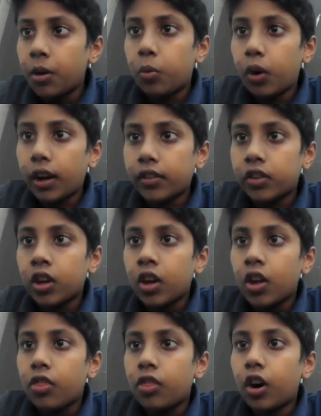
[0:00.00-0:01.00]
brings
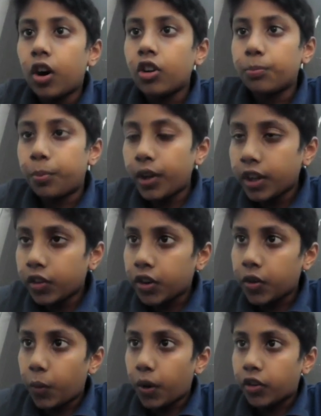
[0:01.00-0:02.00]
the biggest
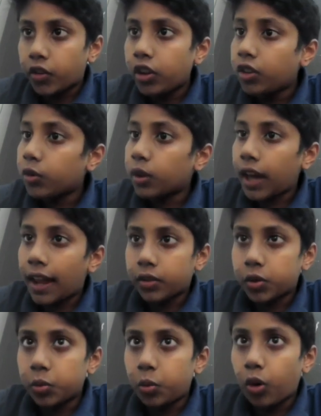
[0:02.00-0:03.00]
innovation into Galaxy
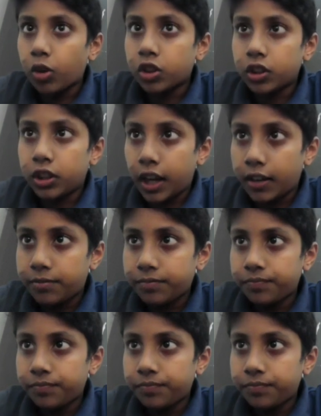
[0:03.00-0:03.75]
Watch yet.